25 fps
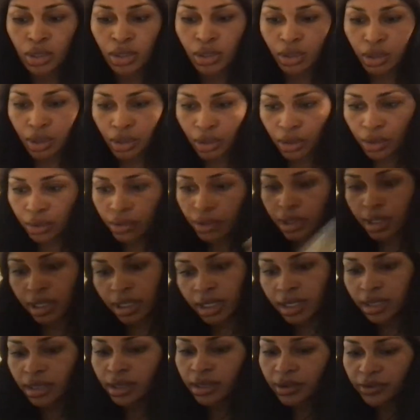
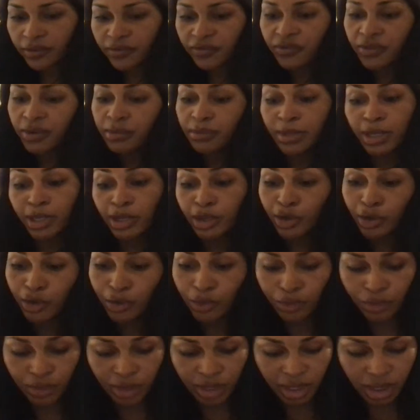from a
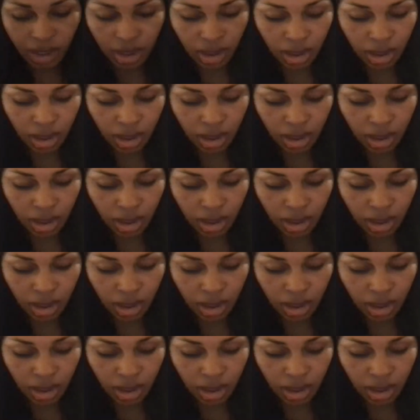curry,